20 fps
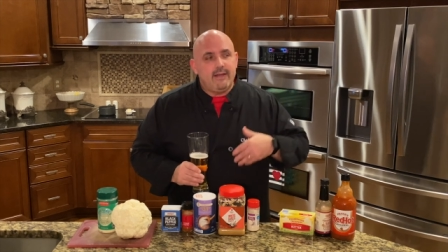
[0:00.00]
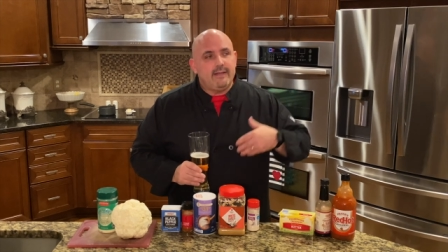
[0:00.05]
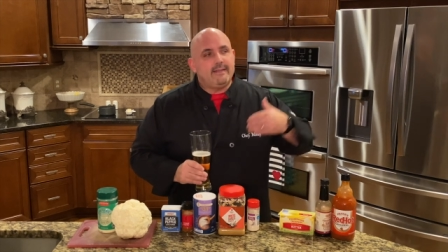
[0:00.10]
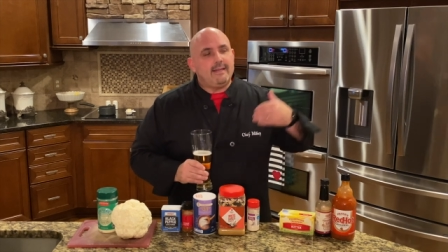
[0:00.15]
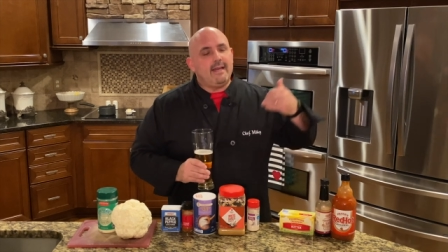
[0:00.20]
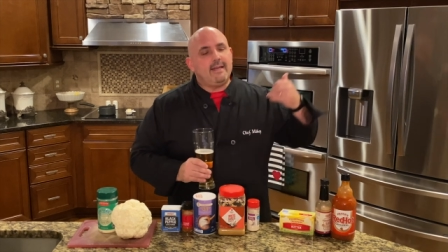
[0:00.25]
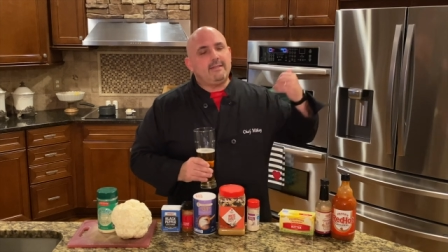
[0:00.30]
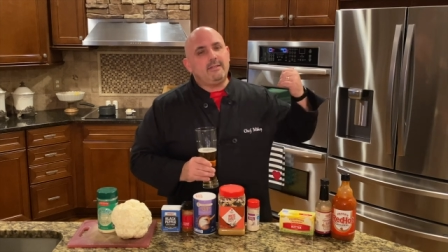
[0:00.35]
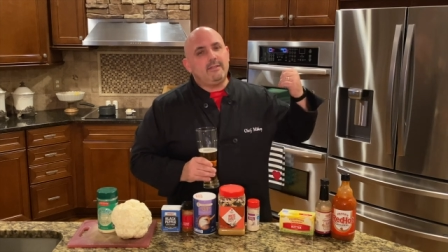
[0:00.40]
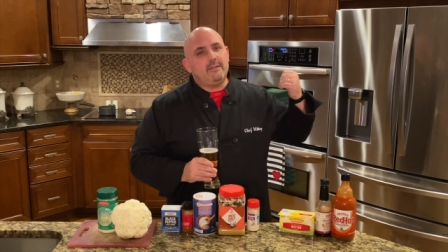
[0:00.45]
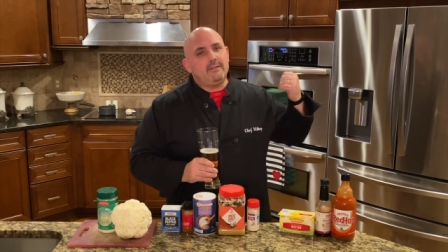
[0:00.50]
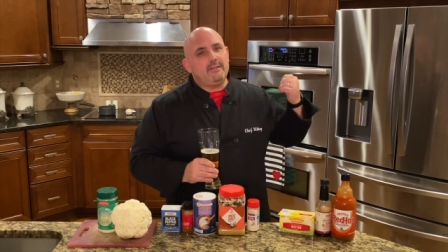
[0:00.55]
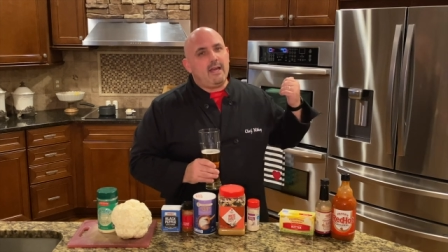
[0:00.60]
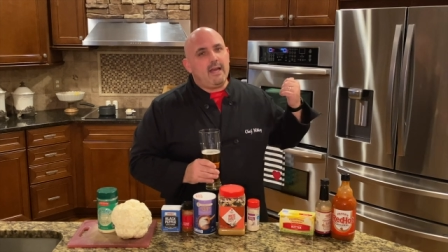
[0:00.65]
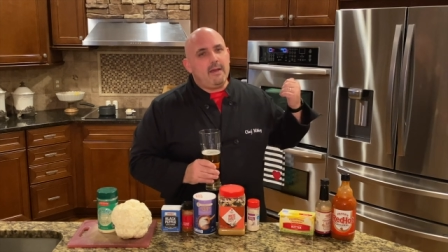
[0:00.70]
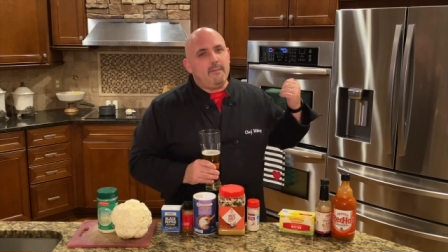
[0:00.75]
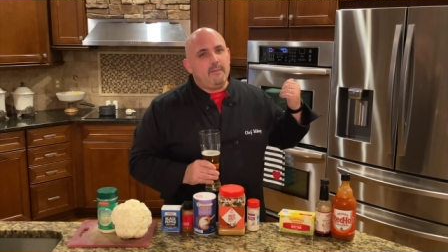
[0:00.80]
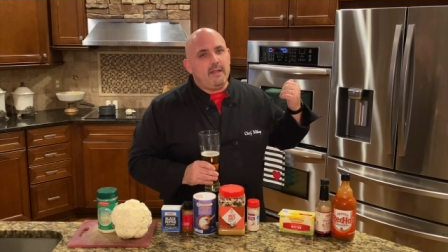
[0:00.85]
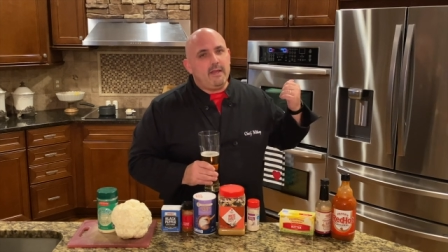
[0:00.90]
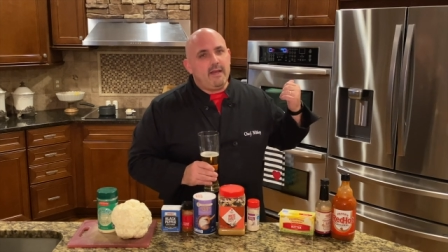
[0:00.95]
Takes a little
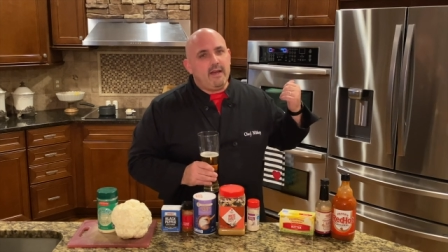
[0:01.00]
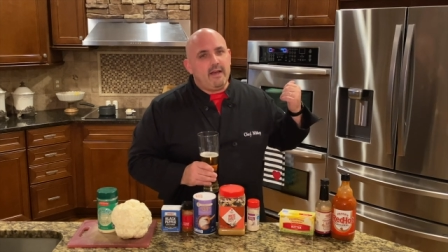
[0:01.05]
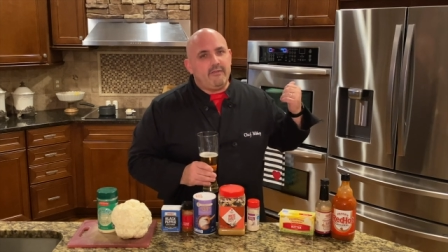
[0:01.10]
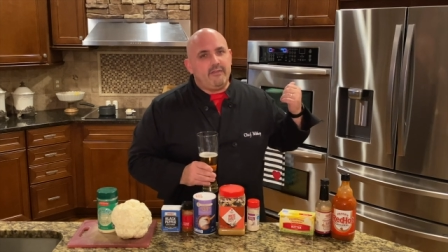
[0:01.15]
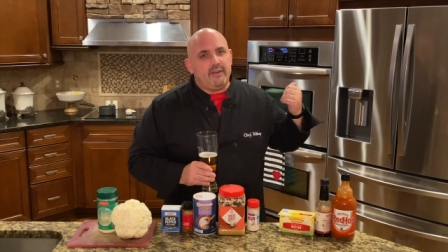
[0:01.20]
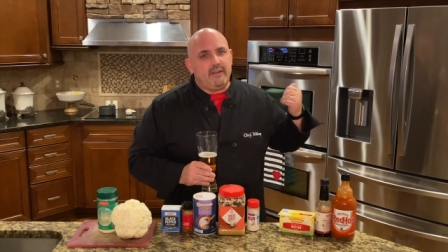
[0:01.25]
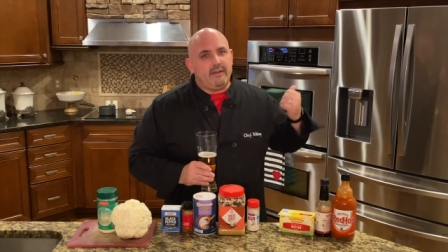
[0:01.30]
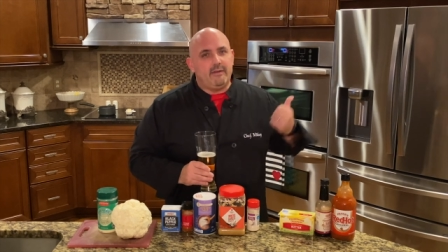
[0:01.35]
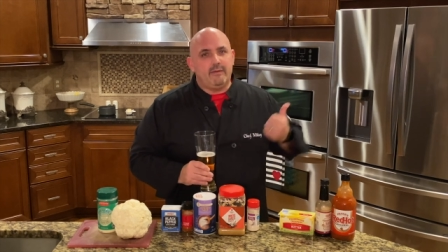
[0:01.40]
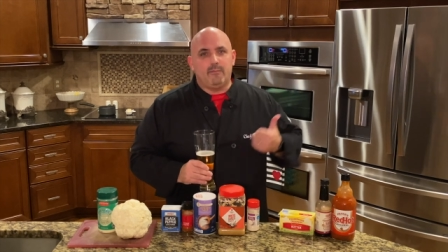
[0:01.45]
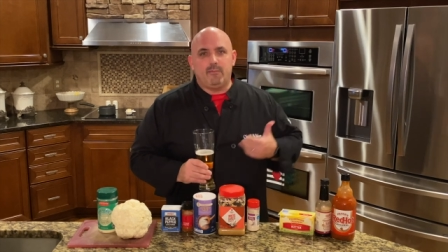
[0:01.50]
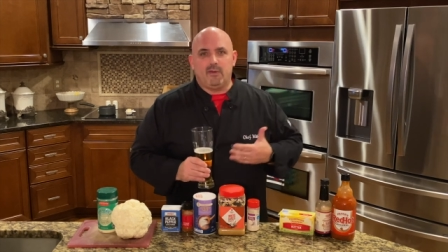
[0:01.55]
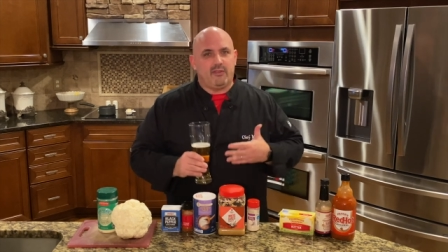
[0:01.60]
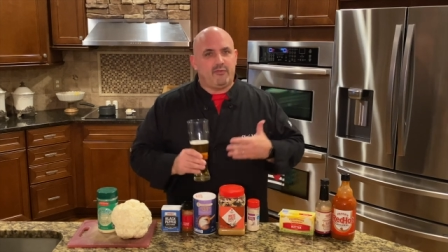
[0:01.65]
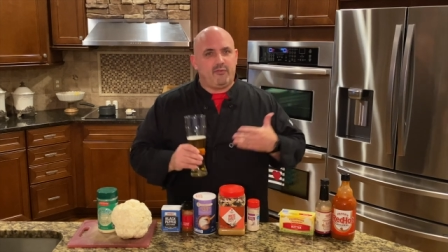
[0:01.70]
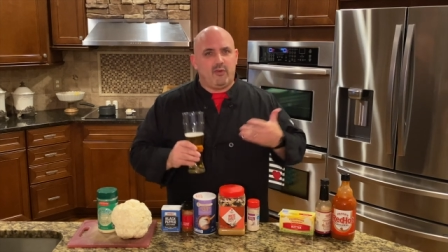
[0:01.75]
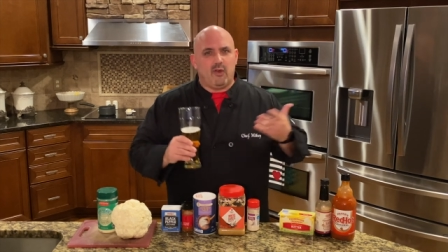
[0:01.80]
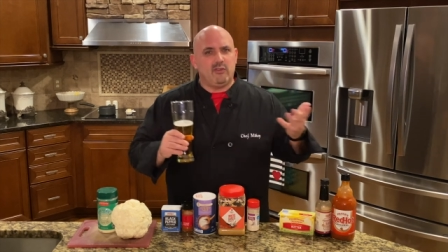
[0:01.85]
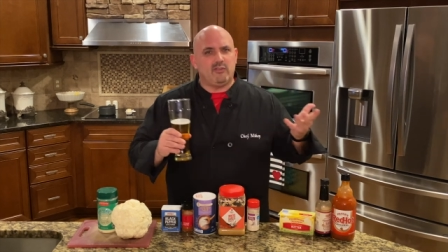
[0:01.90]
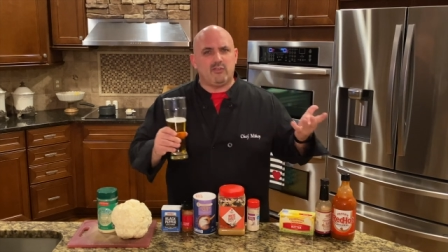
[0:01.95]
time in the oven, but as
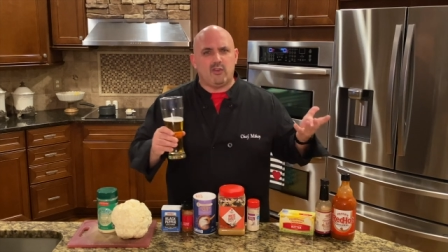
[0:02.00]
far as